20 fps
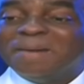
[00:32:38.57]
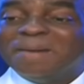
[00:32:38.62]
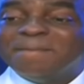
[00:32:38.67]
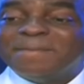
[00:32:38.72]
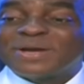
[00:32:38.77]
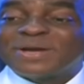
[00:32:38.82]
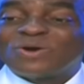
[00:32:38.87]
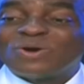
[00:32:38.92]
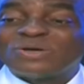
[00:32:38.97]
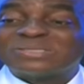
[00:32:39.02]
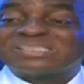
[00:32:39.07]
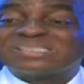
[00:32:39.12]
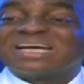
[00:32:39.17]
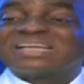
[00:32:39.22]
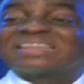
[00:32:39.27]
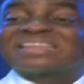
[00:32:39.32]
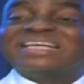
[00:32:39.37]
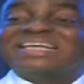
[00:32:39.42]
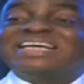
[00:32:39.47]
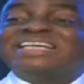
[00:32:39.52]
Because the
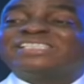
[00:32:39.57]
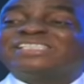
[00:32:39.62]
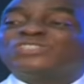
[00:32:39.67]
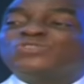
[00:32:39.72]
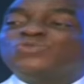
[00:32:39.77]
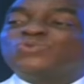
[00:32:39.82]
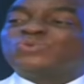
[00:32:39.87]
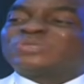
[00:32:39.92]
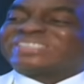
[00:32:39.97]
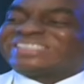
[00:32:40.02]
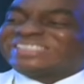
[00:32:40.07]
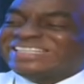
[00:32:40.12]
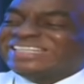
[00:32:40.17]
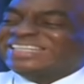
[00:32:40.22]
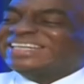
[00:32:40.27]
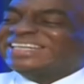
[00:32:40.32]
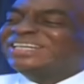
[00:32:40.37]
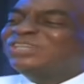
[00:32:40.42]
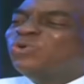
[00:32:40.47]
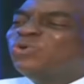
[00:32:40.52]
things you see,
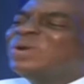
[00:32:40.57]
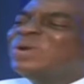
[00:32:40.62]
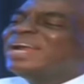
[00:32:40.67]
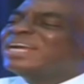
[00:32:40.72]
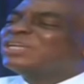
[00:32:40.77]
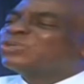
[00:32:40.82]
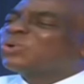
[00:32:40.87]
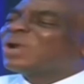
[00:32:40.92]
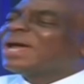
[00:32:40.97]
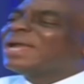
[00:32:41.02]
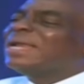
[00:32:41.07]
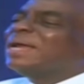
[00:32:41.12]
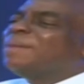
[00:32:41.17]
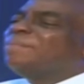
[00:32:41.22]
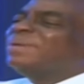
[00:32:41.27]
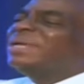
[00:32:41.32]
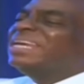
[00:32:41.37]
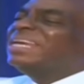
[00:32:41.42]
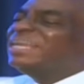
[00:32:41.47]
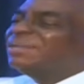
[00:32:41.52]
you naturally
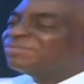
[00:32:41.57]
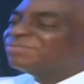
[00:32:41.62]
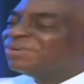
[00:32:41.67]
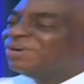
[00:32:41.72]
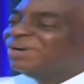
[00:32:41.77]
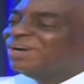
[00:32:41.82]
believe.